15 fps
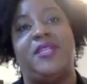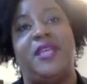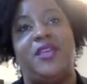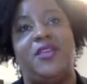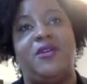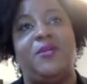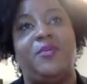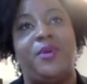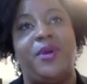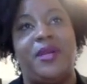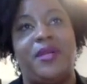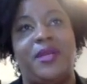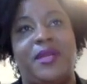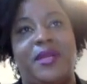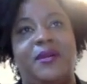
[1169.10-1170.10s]
that you can put
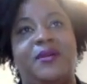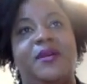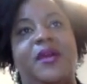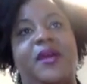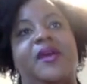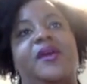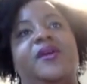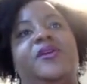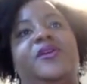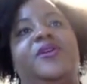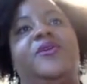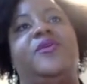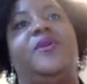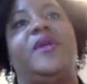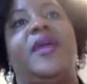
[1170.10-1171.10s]
in here.
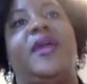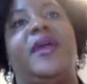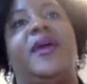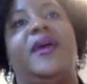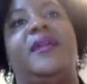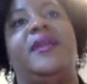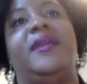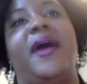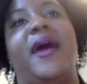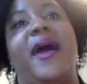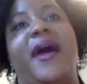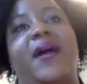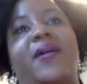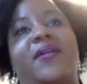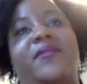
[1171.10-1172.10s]
You can
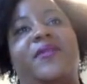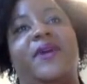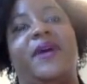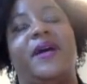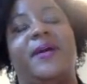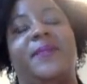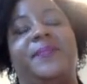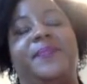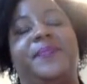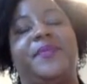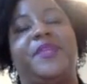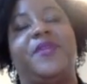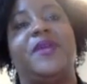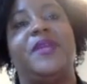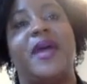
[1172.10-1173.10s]
have
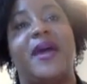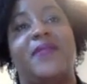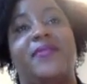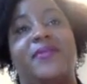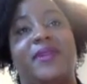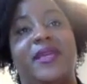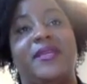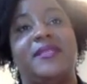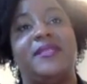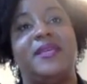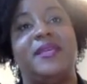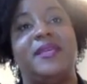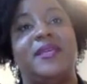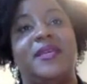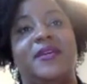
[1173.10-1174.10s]
links
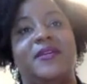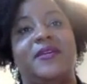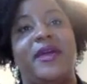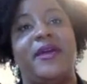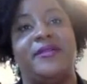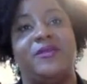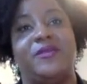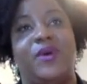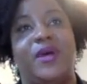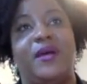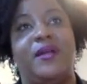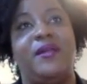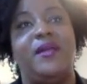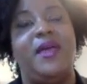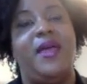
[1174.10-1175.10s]
in here as
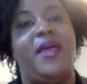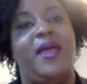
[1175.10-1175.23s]
well.